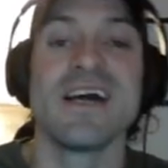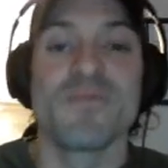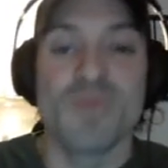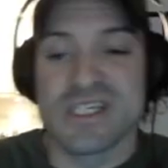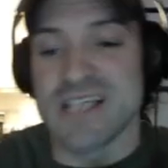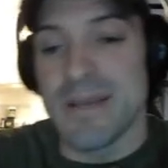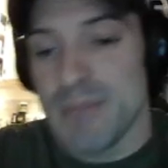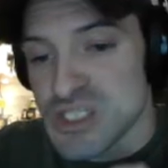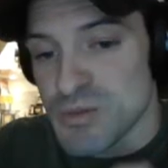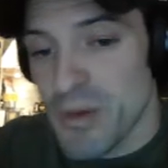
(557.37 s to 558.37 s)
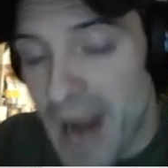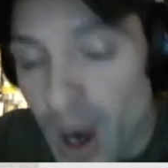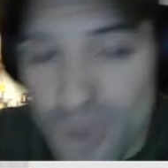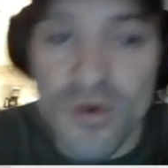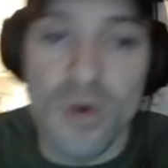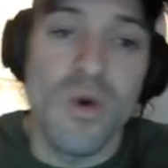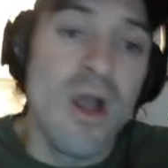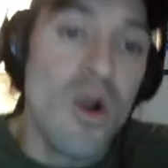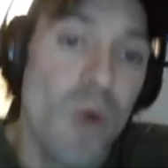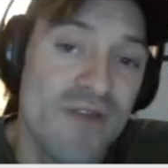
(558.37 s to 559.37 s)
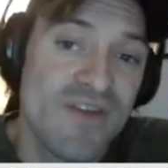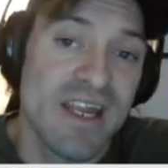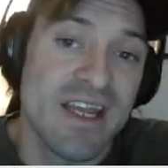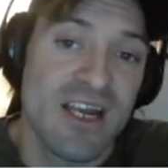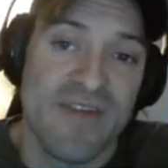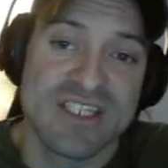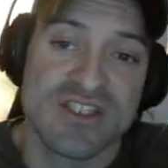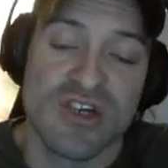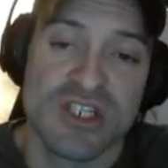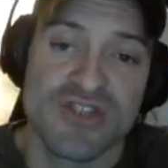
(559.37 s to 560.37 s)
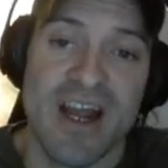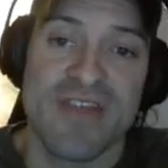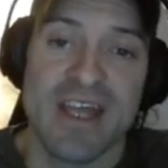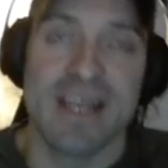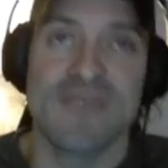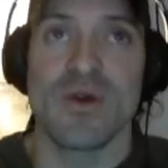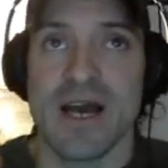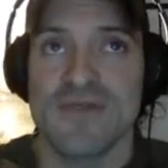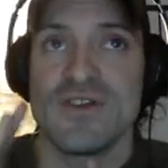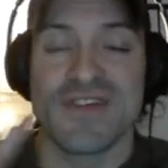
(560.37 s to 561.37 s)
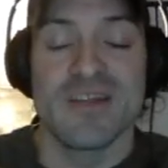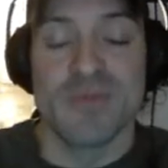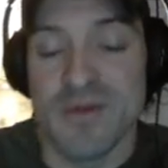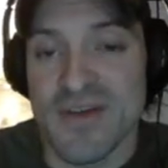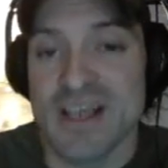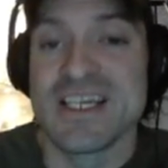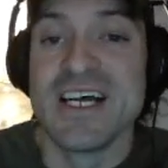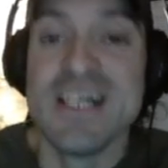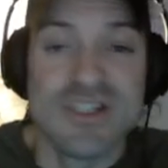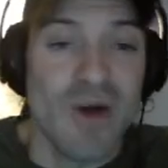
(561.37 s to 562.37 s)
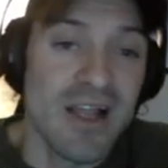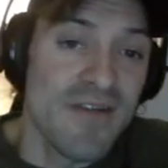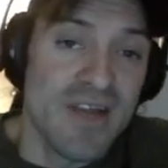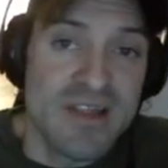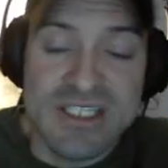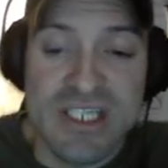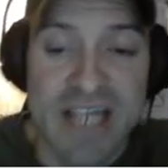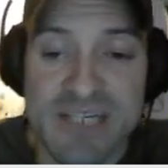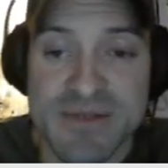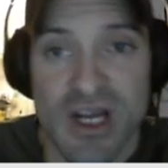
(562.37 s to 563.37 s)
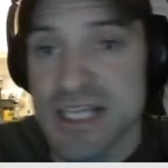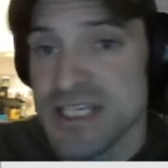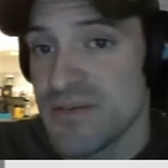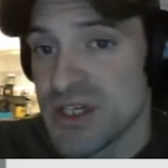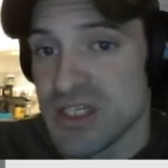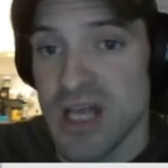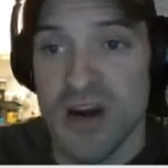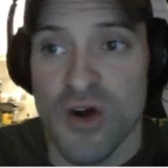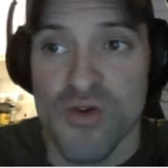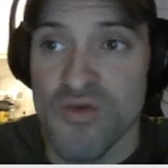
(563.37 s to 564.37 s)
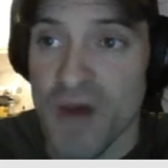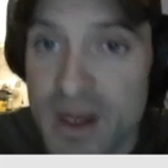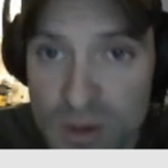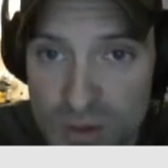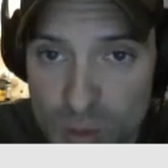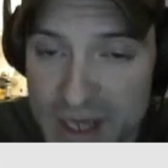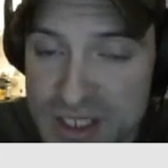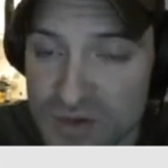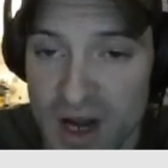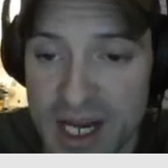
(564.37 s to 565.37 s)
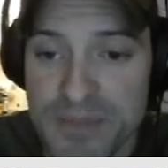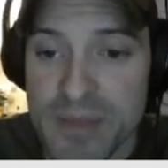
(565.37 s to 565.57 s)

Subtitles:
which is a much more powerful way of getting an advance and charge strat than if you have to use it in the movement phase. So I love it. This detachment's awesome. There's a lot of great ways to run it.